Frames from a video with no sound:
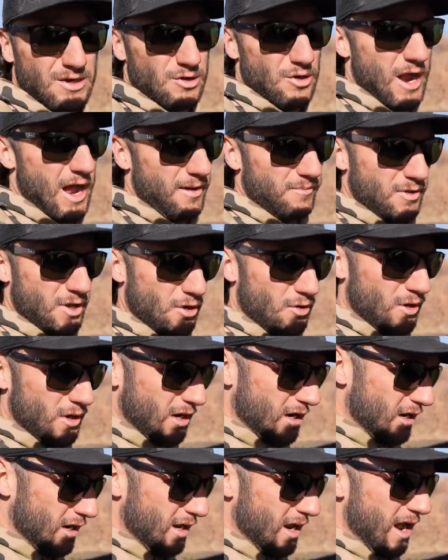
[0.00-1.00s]
crap going
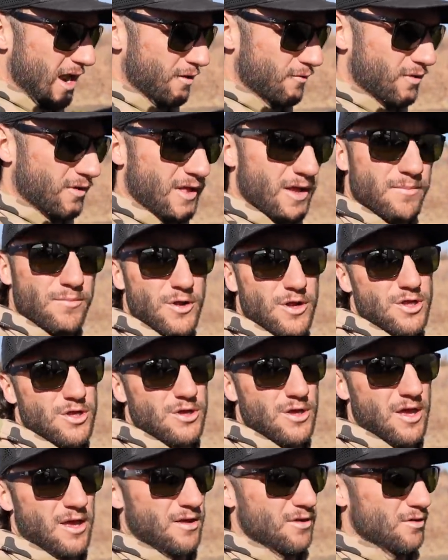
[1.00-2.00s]
on, I really
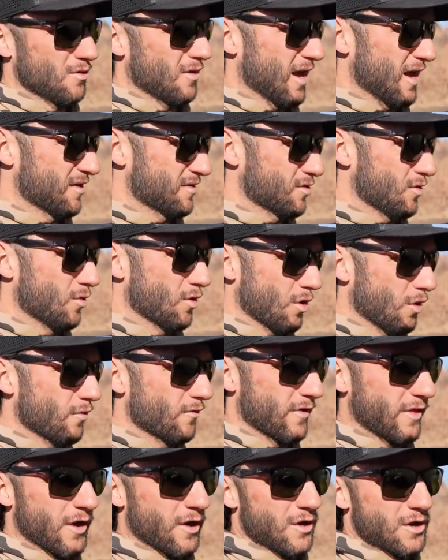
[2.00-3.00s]
appreciate you guys going
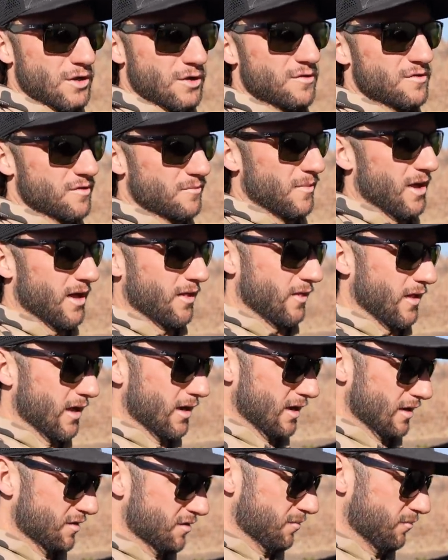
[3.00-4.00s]
over there and using my link and